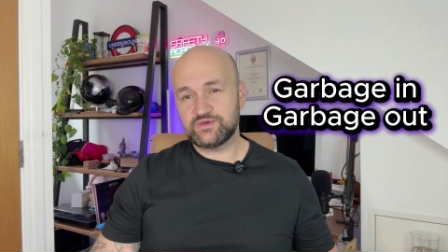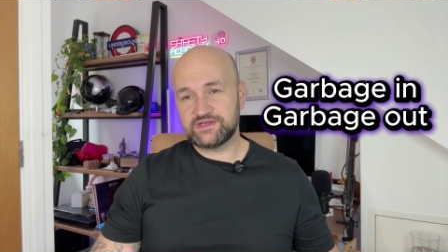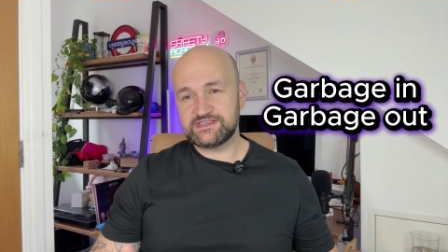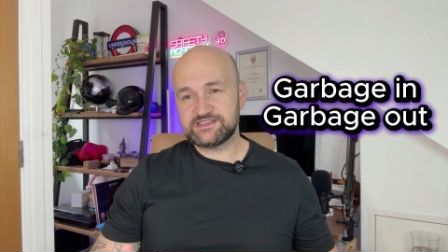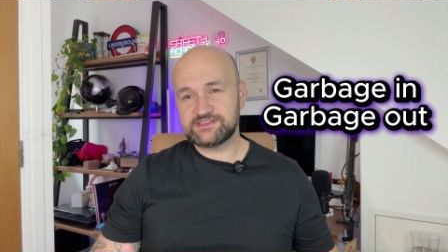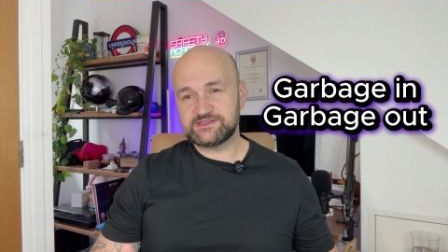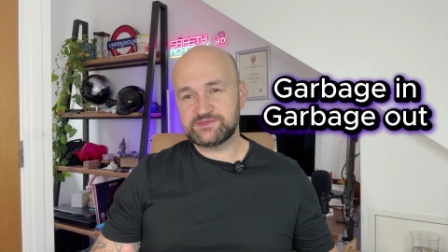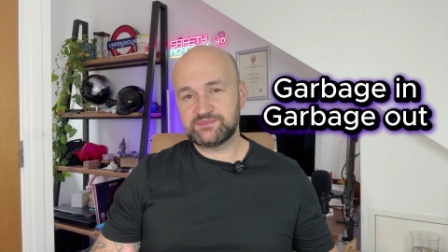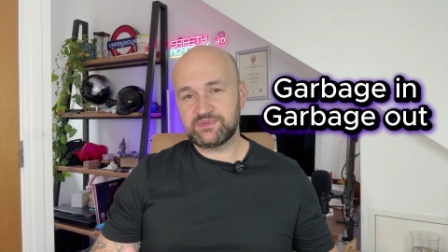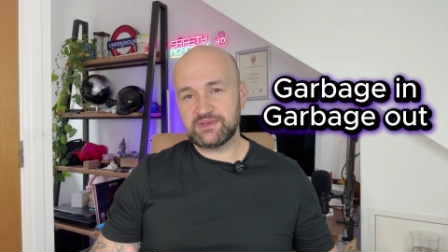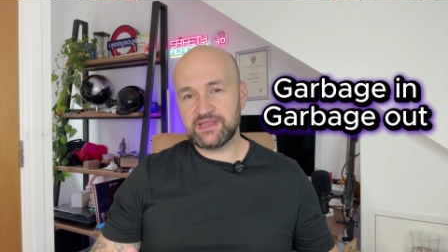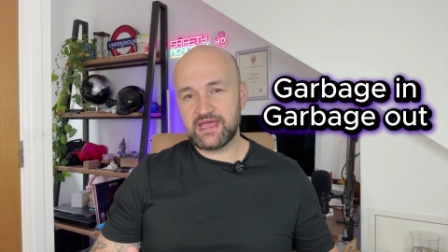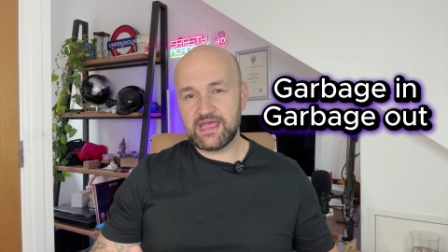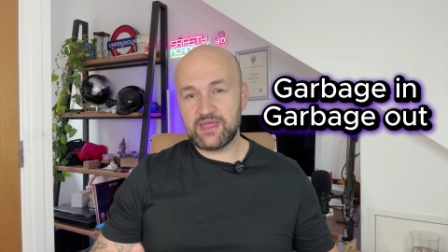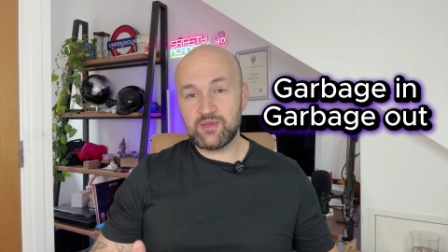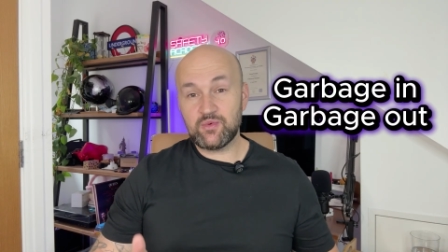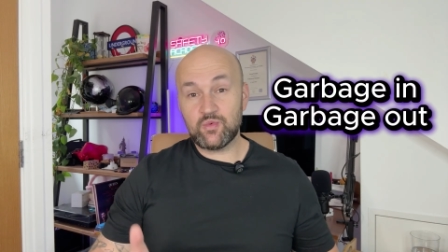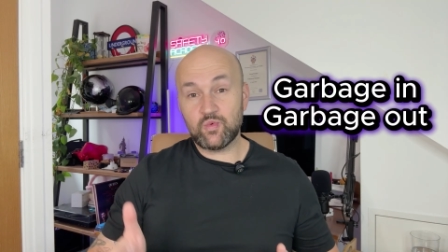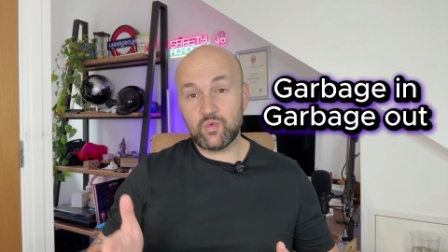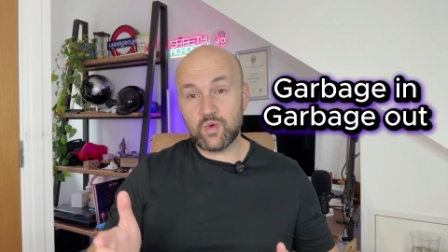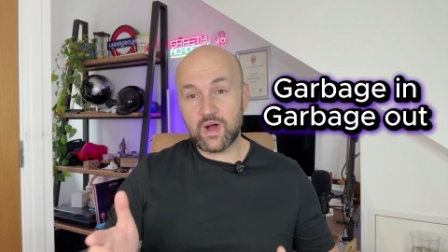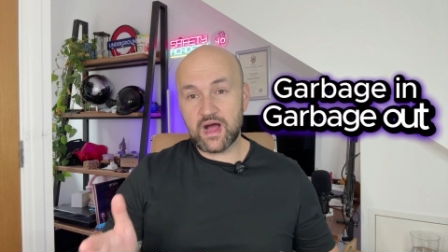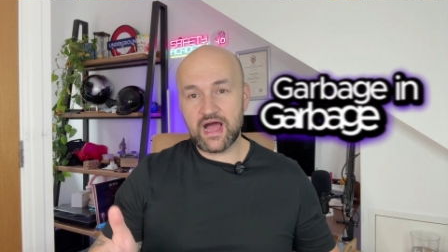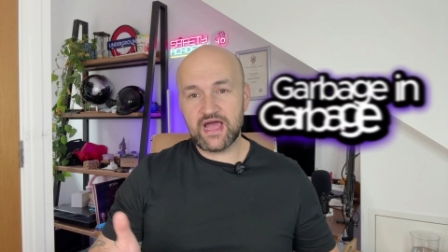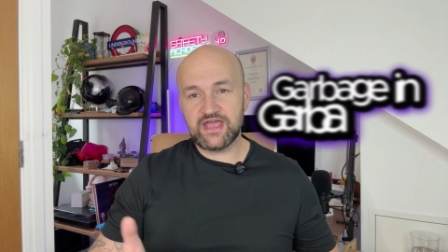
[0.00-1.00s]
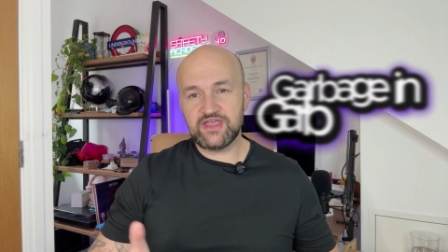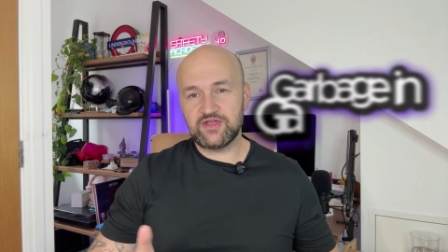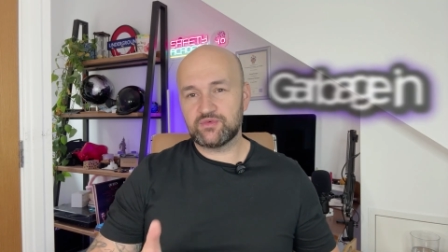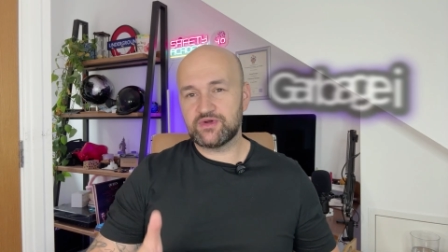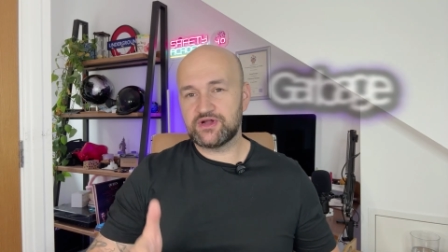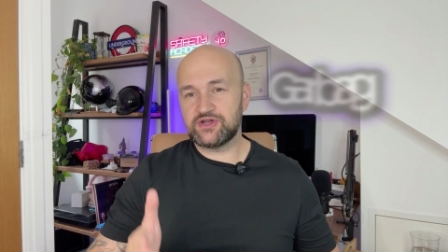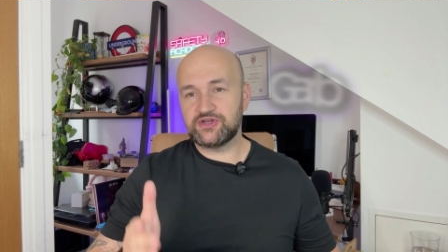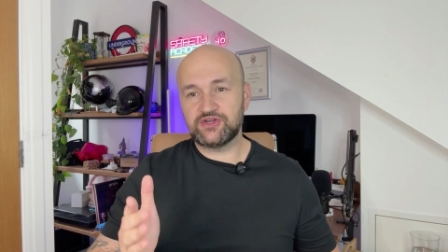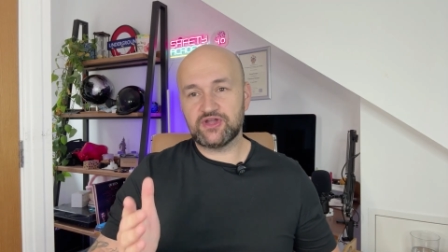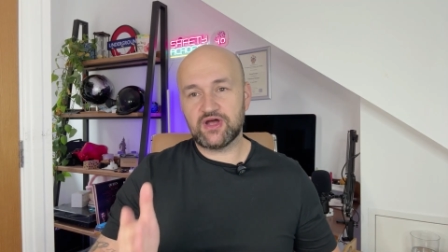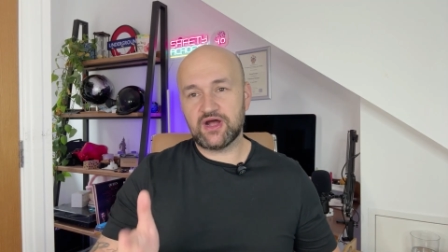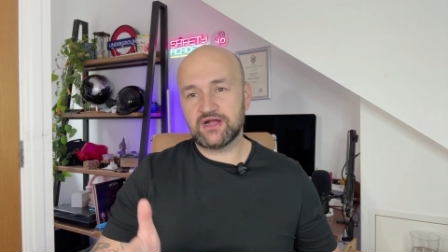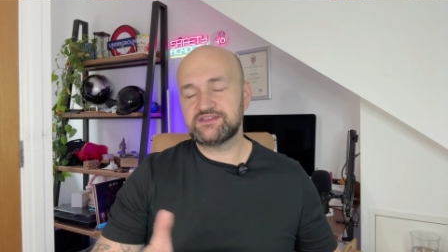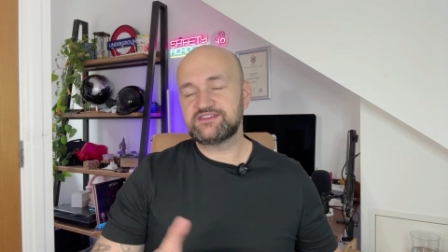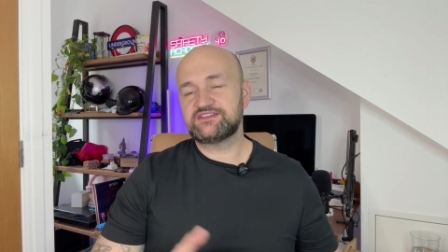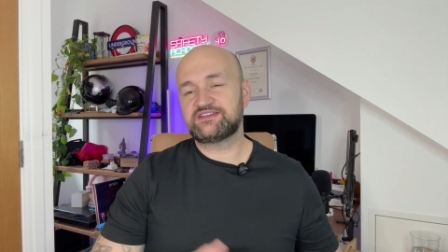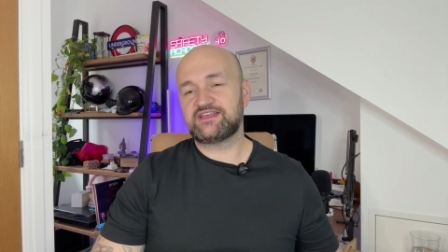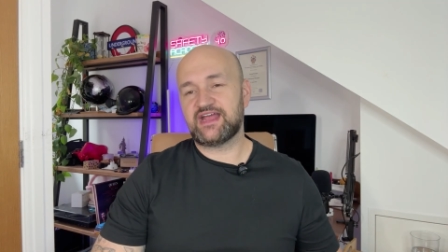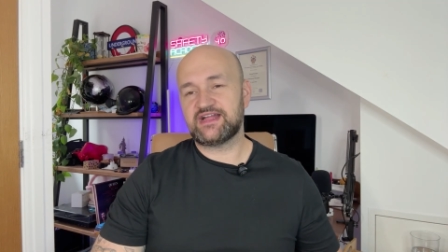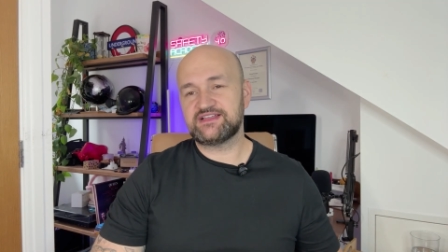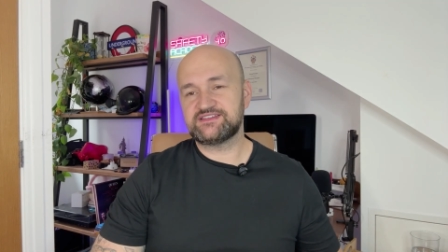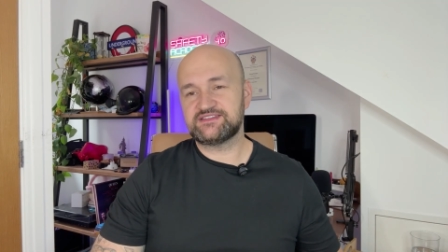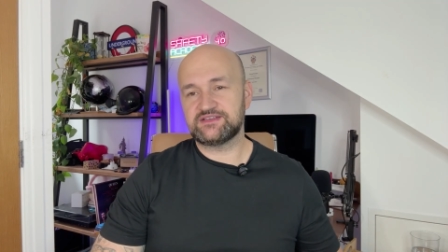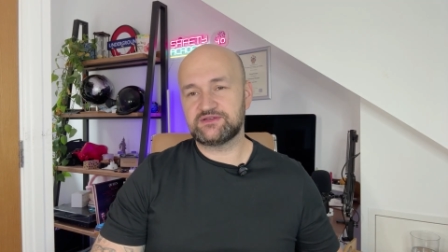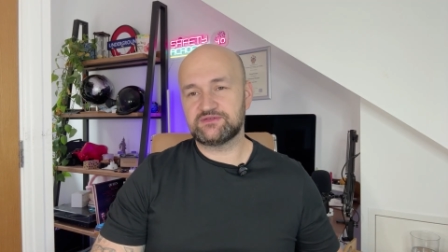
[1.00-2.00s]
explain why you are not
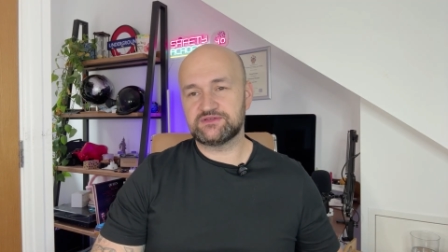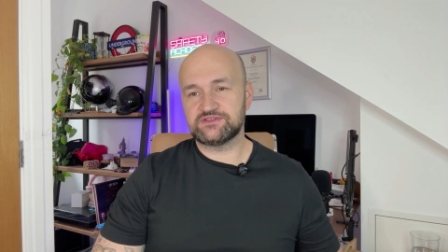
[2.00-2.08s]
getting